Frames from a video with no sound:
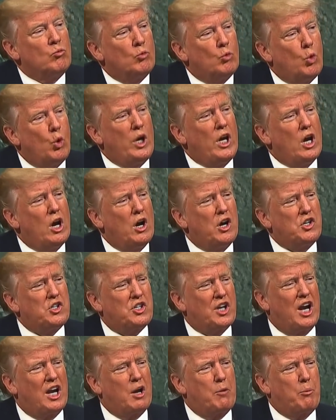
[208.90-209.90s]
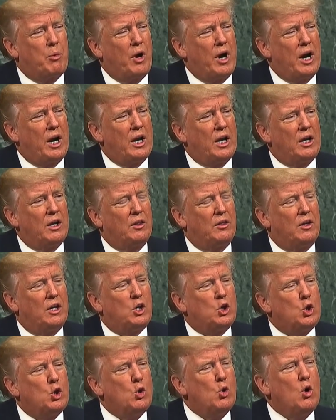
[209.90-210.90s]
We are celebrating the
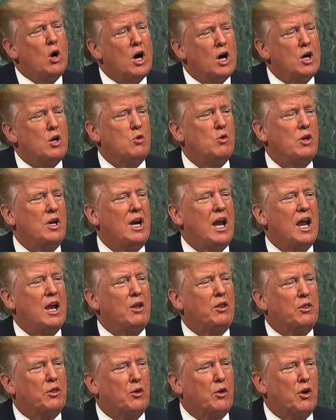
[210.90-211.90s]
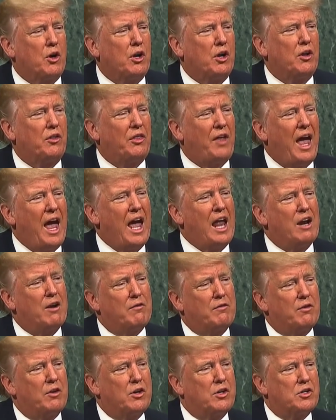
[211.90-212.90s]
230th
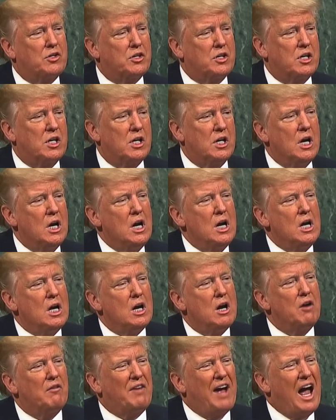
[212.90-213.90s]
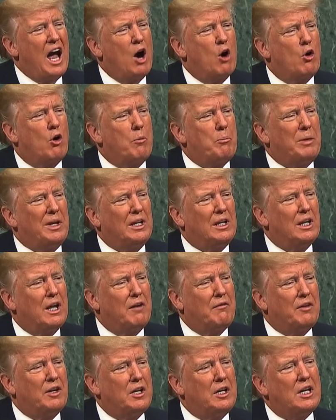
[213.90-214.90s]
anniversary of our
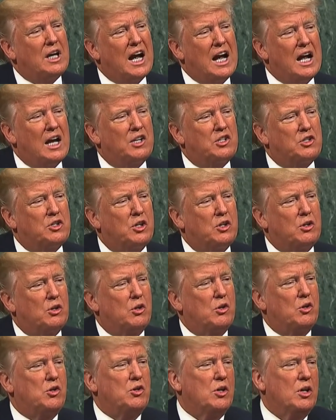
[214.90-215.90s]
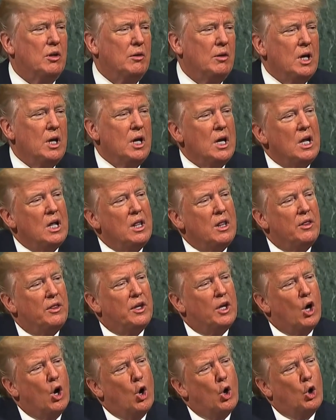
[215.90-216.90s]
beloved Constitution,
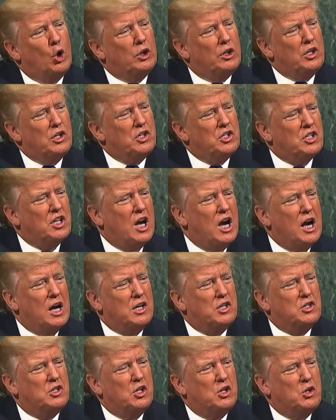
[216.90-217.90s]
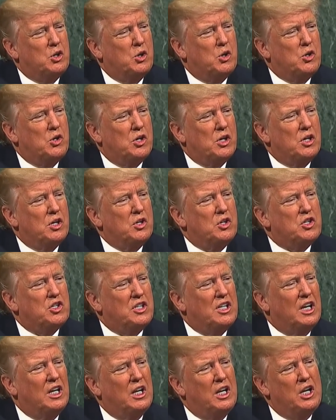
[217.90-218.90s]
the oldest Constitution
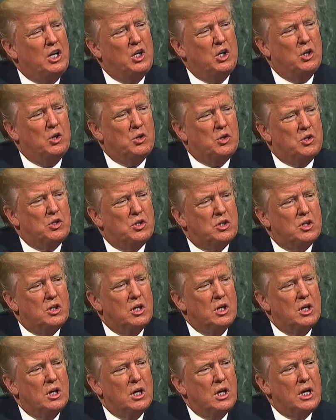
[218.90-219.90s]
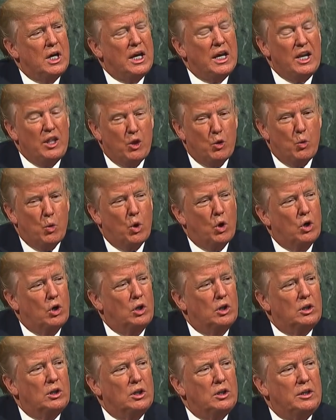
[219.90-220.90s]
still in use in the
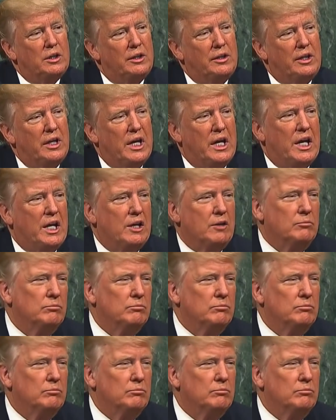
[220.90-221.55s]
world today.